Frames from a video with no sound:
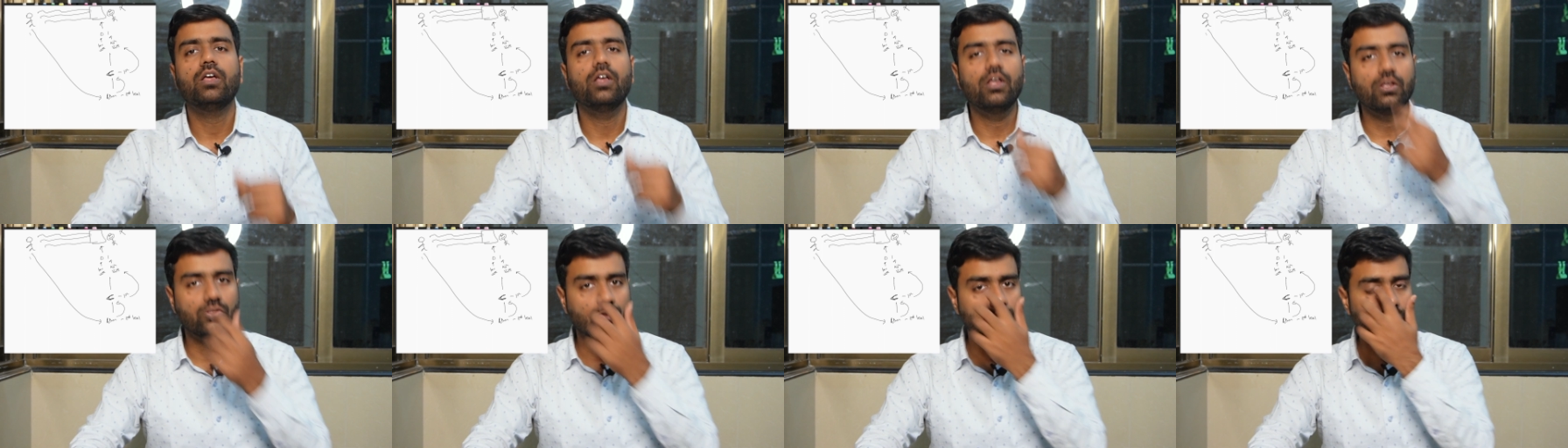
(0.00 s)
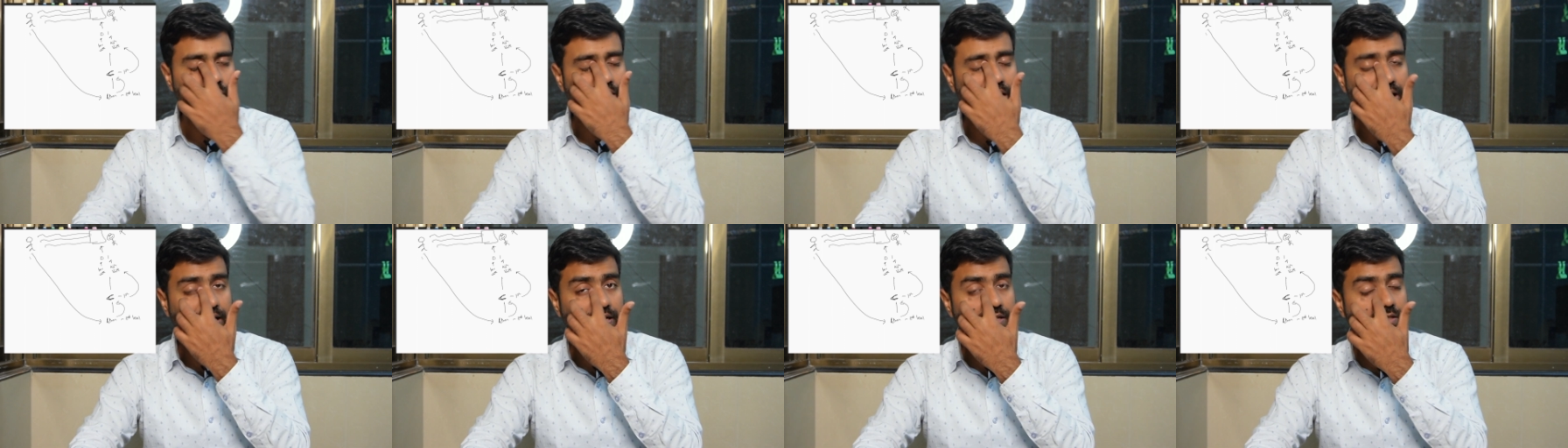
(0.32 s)
So
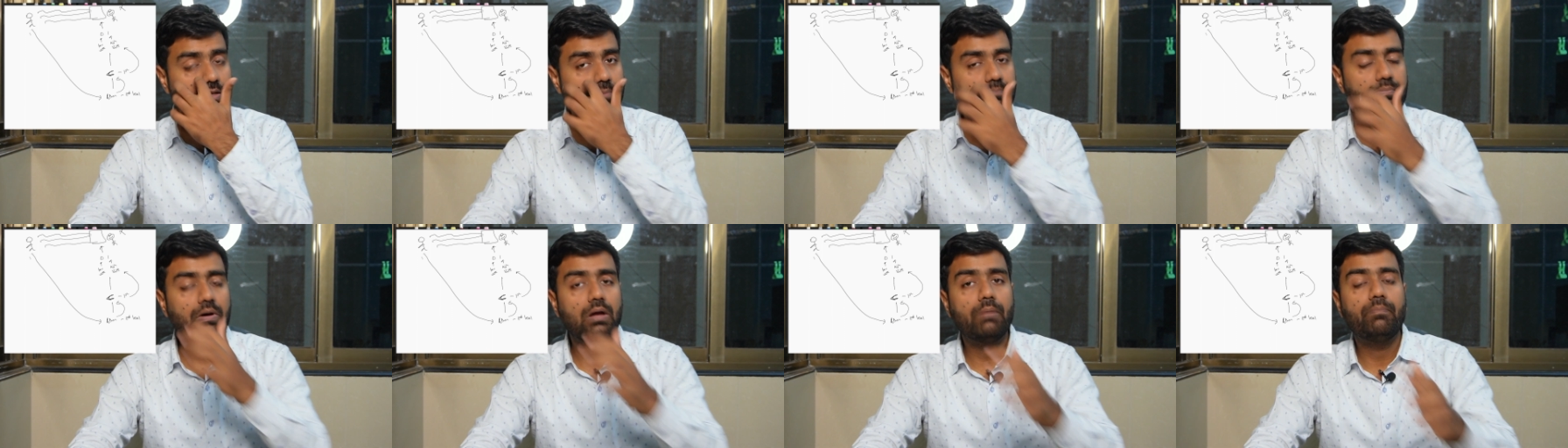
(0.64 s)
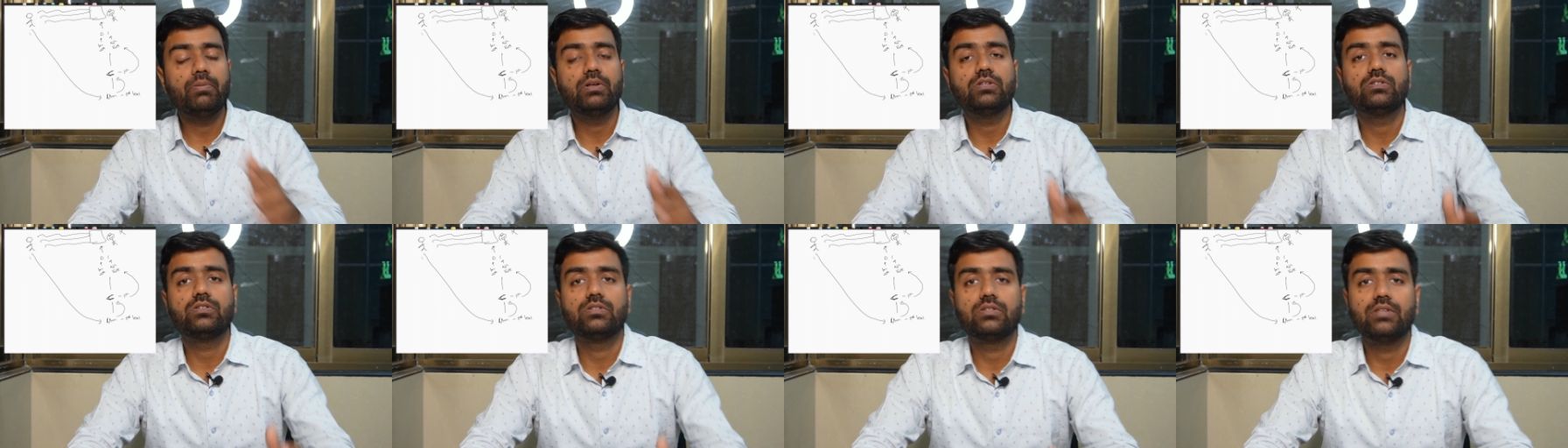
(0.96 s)
that is the
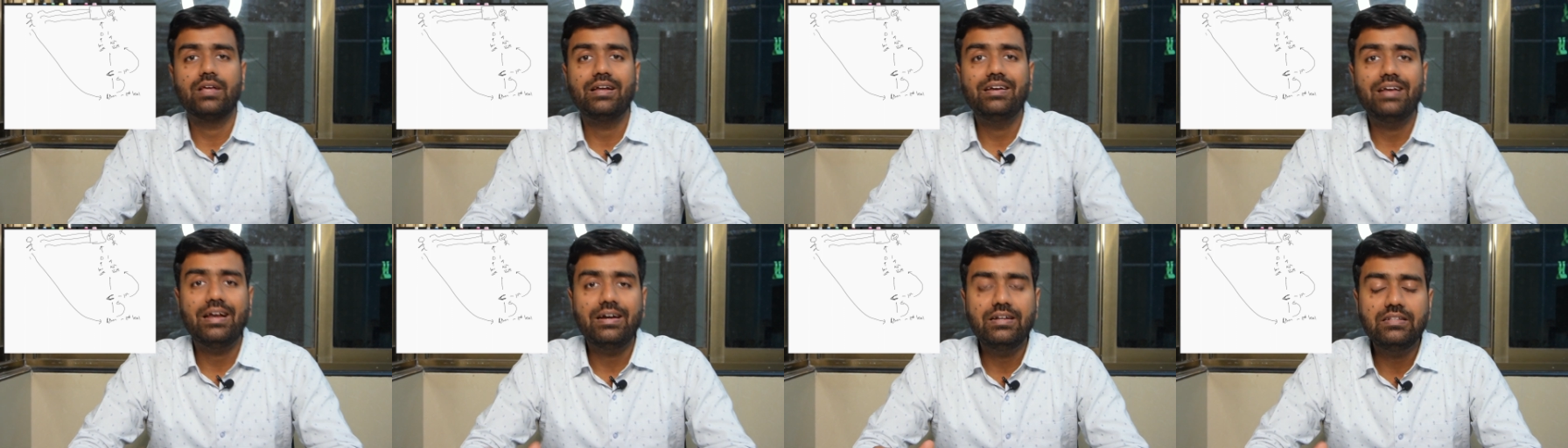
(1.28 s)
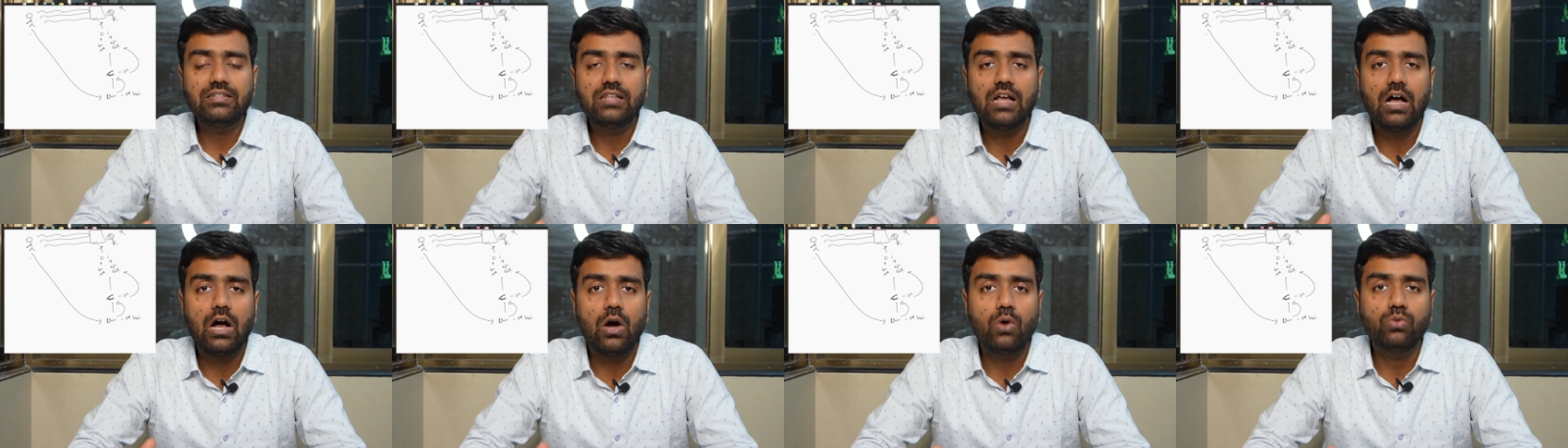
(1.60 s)
purpose, and that is
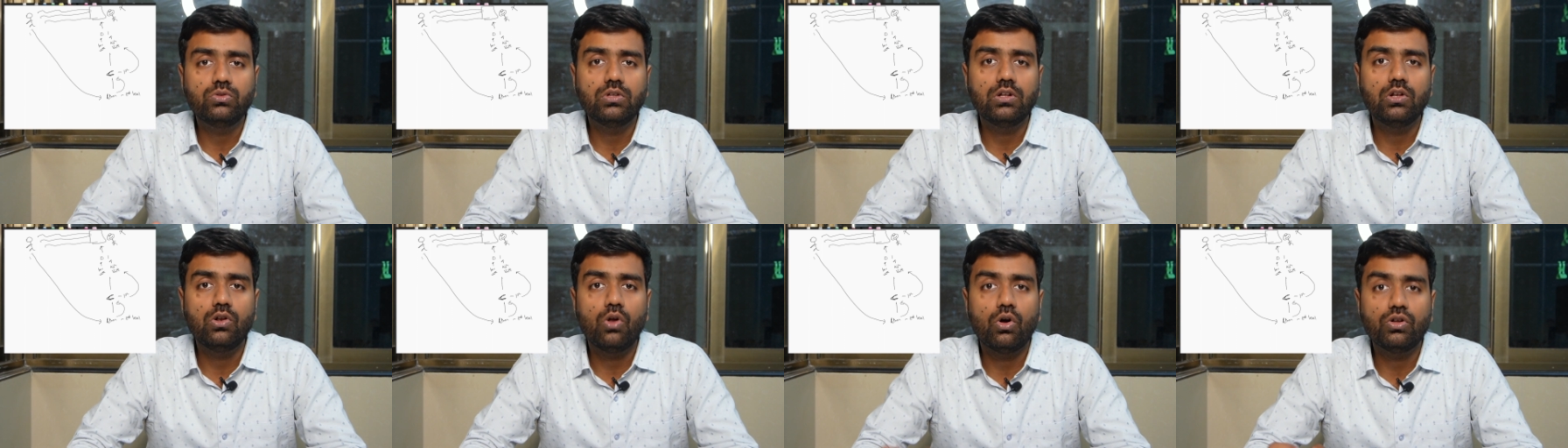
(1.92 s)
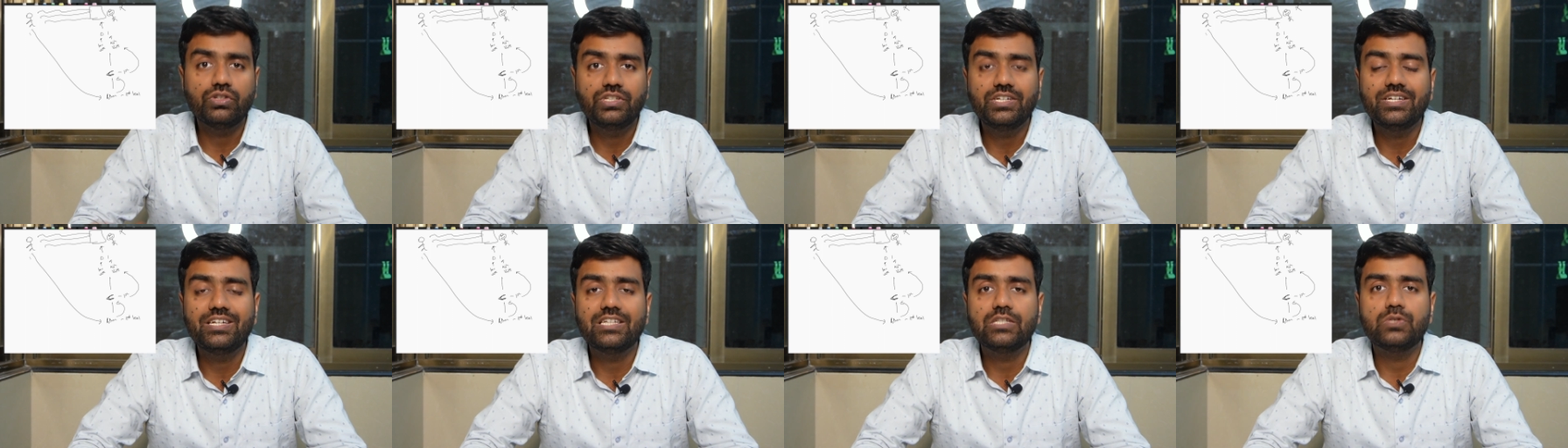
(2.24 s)
how the
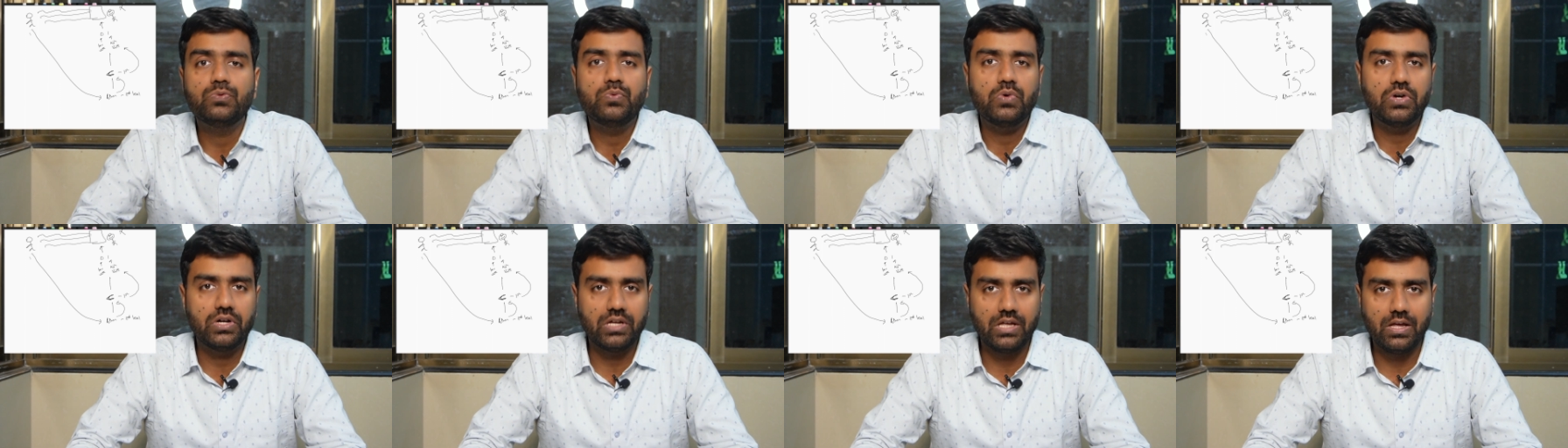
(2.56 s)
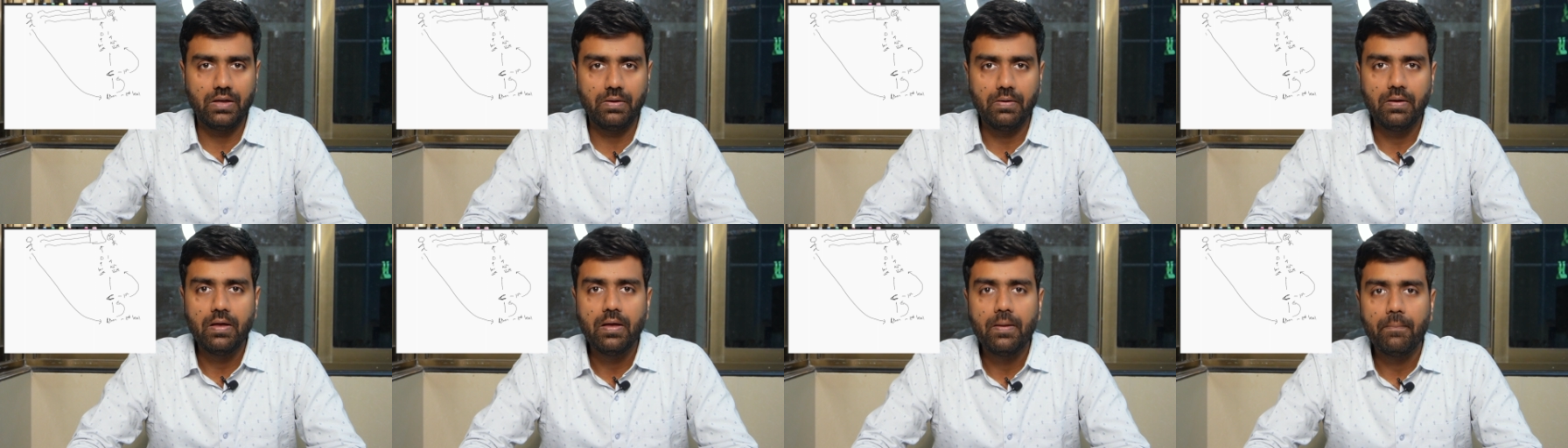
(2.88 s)
logic is
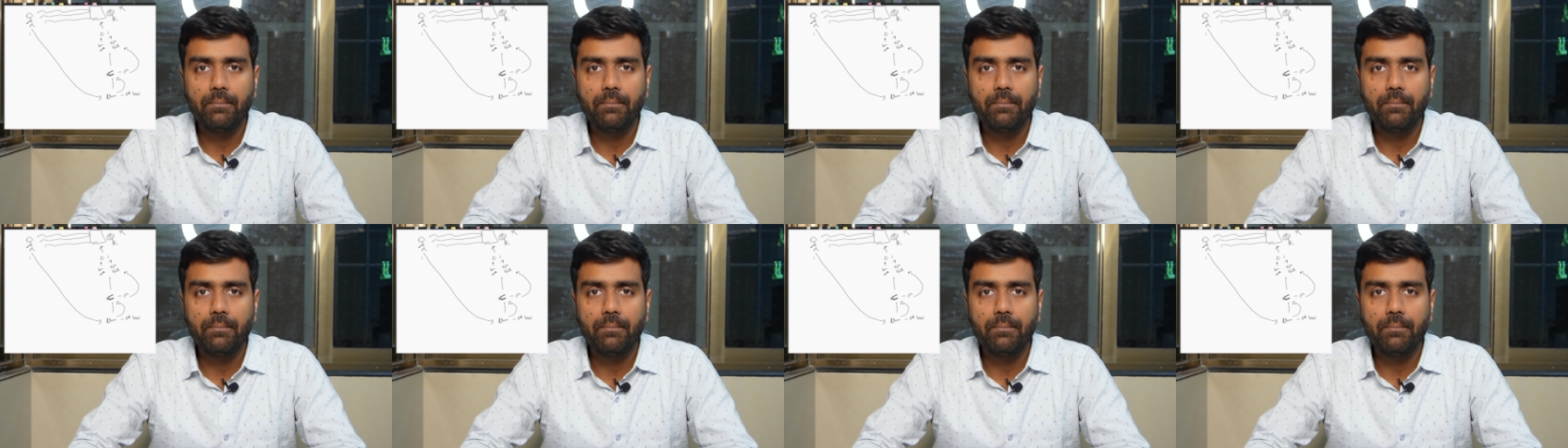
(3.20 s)
working